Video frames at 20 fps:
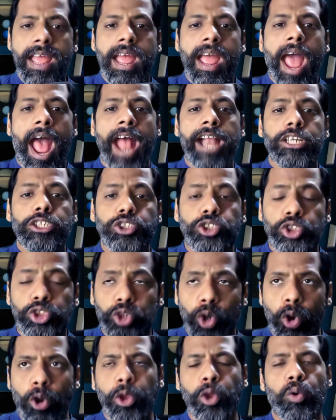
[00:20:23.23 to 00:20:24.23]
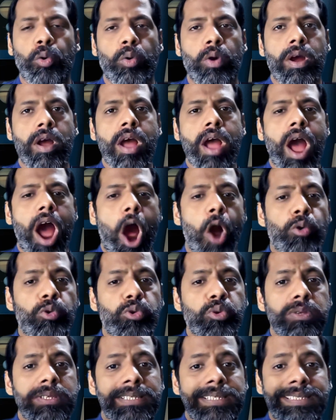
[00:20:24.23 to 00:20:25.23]
and show you how to
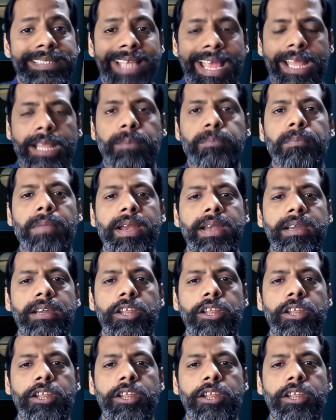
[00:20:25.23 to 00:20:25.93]
segment